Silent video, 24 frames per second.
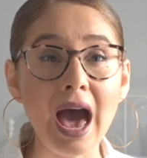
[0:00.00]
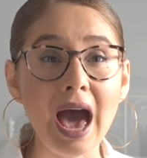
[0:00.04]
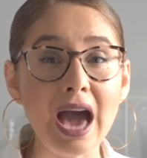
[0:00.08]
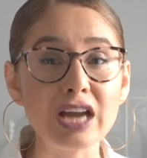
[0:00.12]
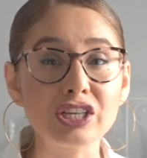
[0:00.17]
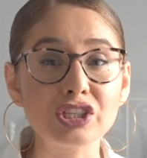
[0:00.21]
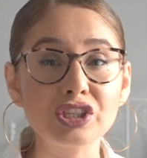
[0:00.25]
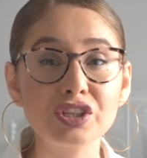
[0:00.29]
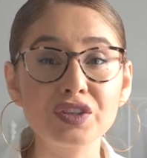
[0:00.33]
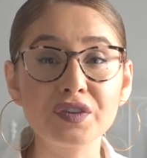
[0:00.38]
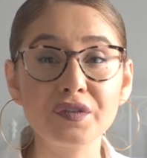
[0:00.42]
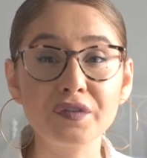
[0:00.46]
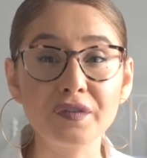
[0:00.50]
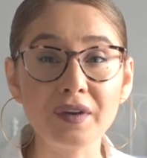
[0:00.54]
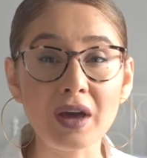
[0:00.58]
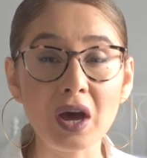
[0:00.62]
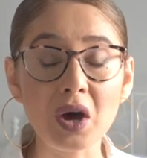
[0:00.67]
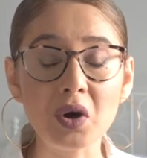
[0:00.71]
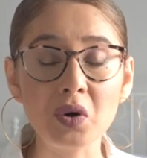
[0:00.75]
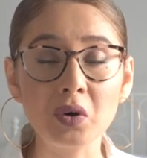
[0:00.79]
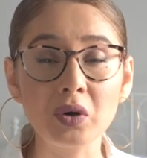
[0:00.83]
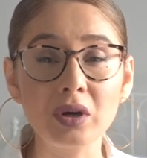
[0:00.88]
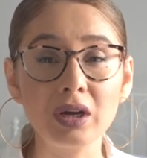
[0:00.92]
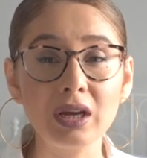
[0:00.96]
I just
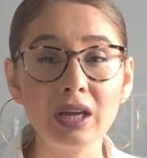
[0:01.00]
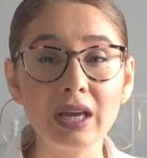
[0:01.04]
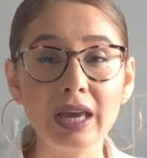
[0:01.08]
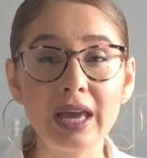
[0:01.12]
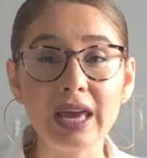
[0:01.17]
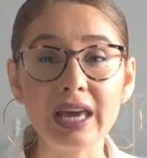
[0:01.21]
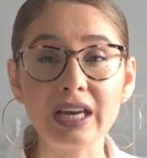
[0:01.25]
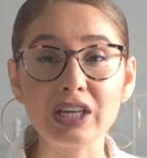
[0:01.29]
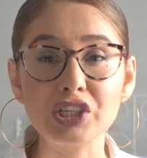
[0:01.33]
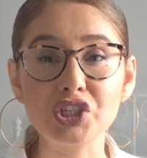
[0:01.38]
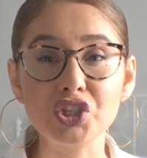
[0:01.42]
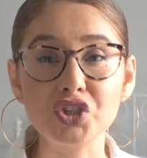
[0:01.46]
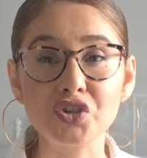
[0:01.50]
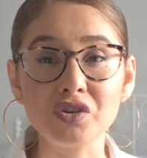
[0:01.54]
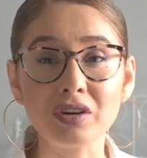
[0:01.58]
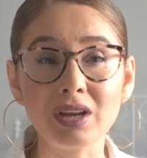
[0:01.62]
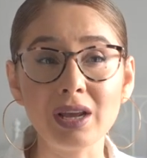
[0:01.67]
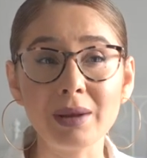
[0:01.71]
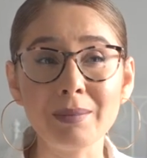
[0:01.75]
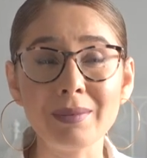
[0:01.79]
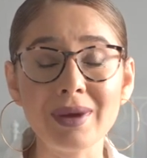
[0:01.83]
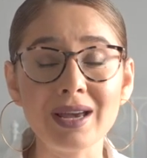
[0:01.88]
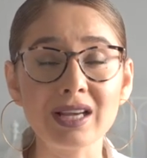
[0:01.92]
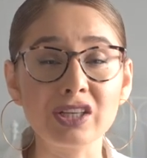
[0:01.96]
felt
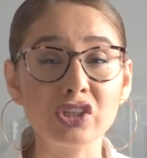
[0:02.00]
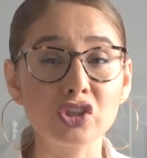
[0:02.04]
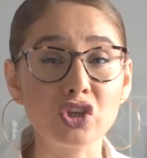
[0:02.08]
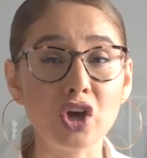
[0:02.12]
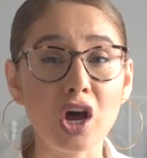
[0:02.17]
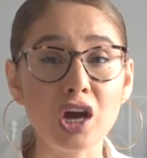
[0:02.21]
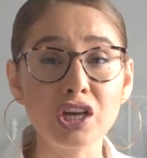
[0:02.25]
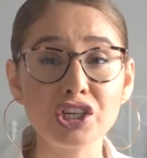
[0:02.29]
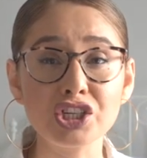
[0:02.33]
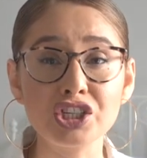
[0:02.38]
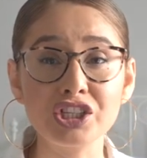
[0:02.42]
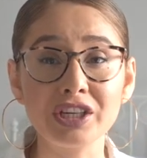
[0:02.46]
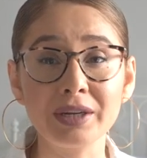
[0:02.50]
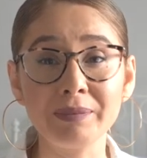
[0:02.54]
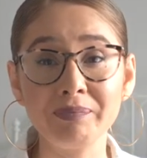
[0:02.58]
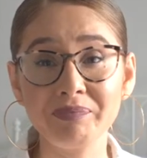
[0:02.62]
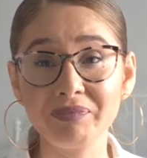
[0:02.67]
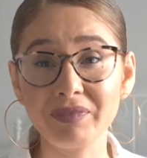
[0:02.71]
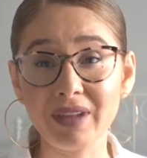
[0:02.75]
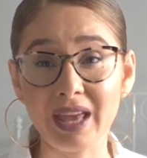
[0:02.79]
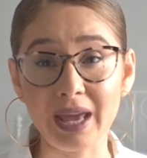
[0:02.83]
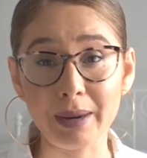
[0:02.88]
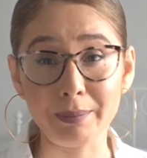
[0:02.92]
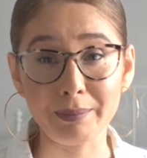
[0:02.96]
extreme
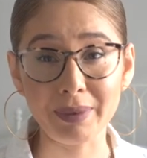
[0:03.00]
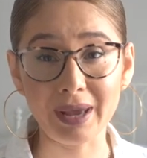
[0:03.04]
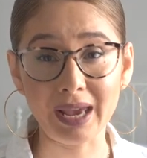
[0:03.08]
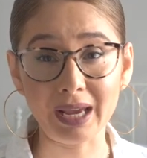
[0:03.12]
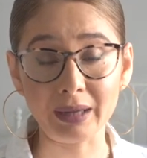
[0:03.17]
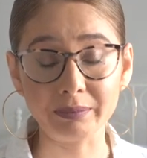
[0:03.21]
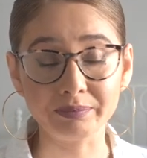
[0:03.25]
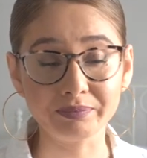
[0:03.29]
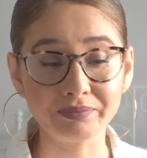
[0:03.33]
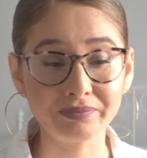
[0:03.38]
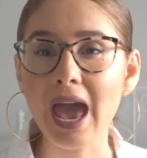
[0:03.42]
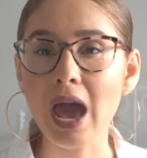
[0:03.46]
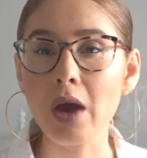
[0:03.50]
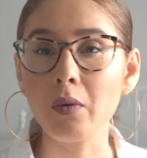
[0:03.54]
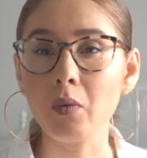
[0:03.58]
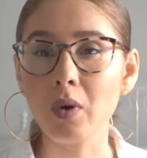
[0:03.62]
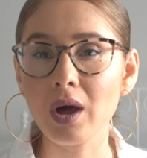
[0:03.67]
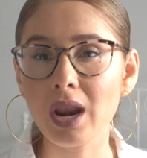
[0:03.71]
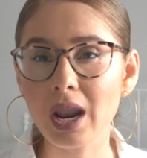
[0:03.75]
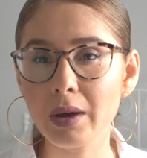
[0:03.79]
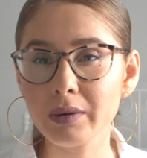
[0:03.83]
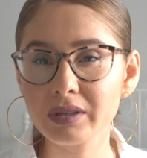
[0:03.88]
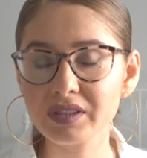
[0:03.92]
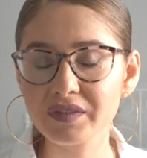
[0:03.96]
exhaustion and pain.
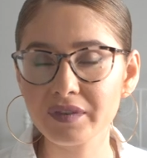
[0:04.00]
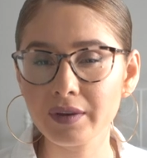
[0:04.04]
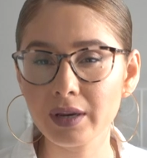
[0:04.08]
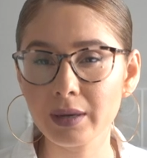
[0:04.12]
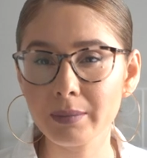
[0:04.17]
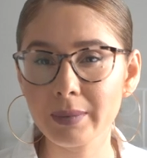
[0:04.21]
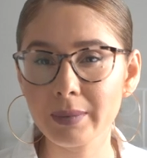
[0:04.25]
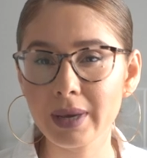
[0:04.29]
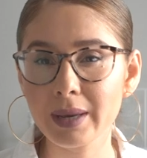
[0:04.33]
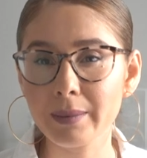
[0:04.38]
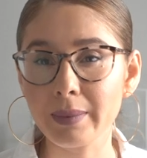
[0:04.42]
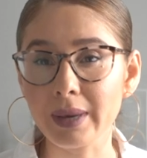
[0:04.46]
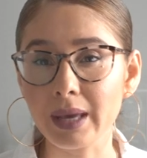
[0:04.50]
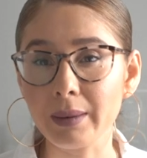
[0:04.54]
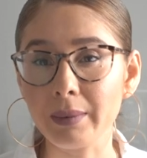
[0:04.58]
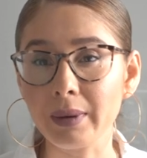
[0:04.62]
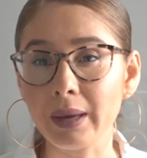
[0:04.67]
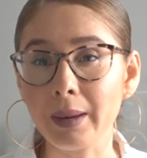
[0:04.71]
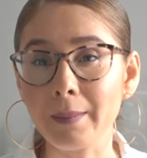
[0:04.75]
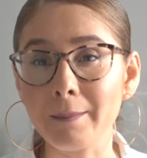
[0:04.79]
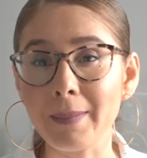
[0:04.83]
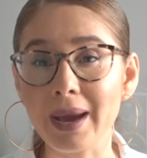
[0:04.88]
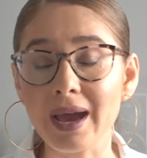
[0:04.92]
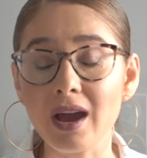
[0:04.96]
And while I was feeding my
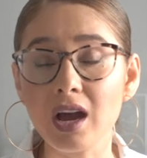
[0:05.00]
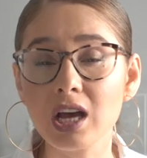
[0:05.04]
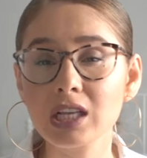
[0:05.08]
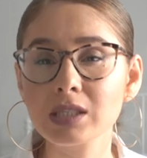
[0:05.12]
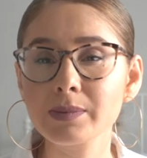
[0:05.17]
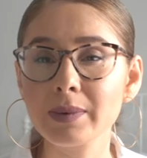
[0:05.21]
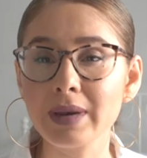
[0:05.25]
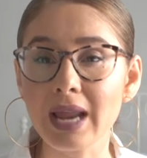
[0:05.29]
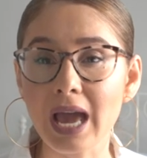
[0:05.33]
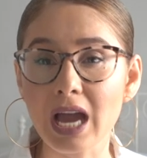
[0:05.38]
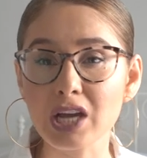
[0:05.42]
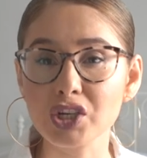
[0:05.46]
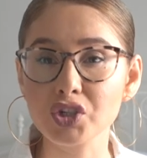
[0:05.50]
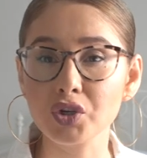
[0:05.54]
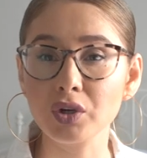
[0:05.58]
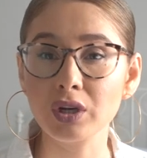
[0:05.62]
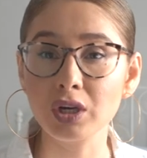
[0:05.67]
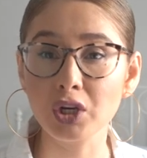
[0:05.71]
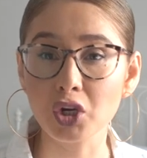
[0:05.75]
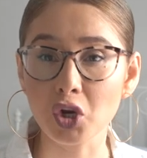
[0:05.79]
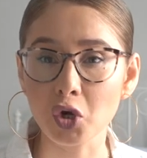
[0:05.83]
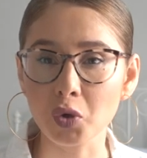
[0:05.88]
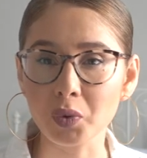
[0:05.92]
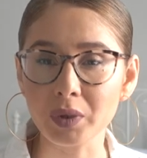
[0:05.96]
baby, my husband
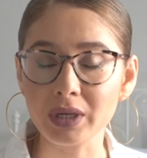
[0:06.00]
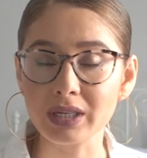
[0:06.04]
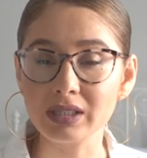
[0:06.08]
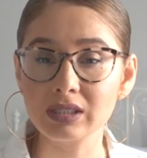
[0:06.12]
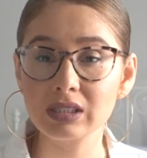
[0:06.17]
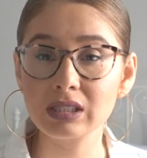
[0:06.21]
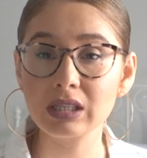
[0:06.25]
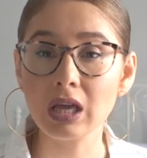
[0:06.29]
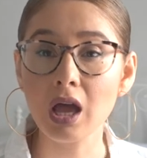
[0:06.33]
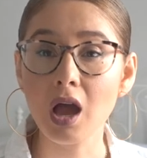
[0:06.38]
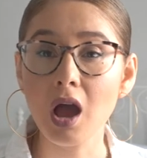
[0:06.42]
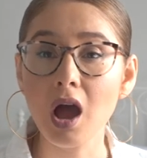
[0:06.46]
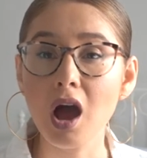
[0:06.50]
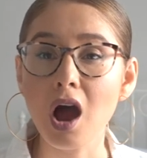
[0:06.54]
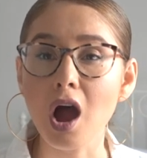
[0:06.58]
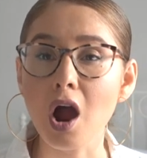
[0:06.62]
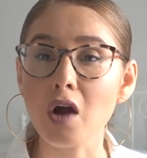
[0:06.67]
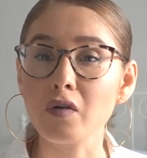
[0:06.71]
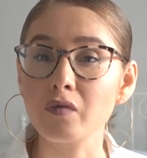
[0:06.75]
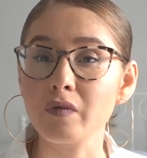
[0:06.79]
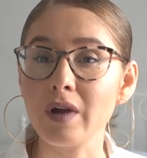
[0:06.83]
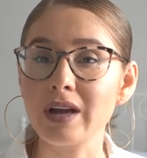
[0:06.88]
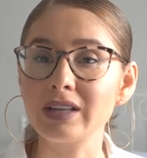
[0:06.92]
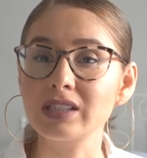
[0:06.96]
actually noticed
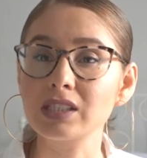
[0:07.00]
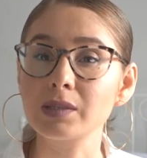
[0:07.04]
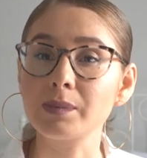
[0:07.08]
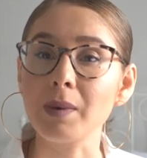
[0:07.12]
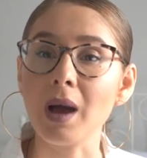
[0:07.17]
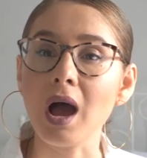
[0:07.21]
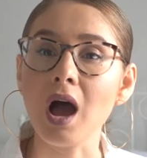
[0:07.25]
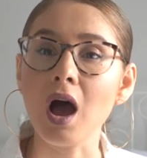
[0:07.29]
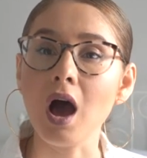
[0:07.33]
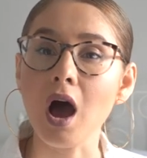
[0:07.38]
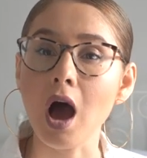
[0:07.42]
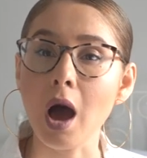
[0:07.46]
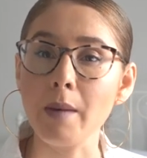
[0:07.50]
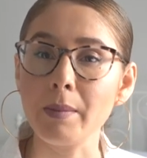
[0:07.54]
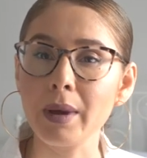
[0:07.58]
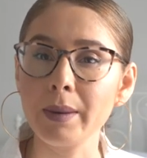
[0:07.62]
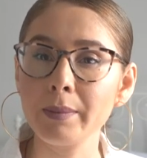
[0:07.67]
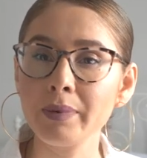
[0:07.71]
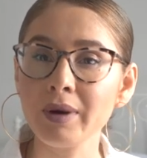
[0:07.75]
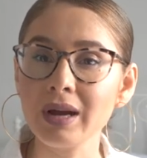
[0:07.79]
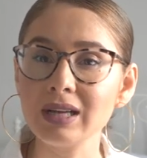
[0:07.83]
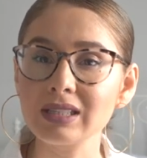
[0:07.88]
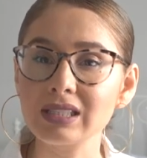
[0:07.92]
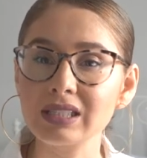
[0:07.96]
a red spot on
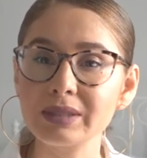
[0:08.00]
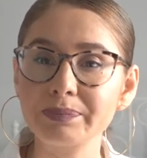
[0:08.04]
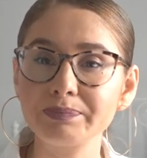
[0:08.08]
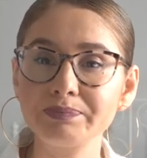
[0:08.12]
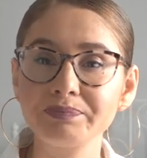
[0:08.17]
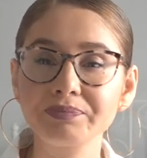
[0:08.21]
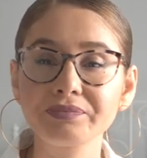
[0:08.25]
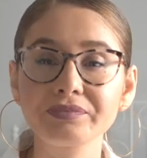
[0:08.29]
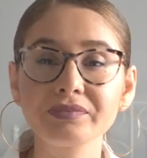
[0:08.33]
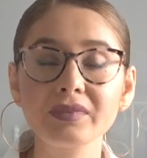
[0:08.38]
my breast.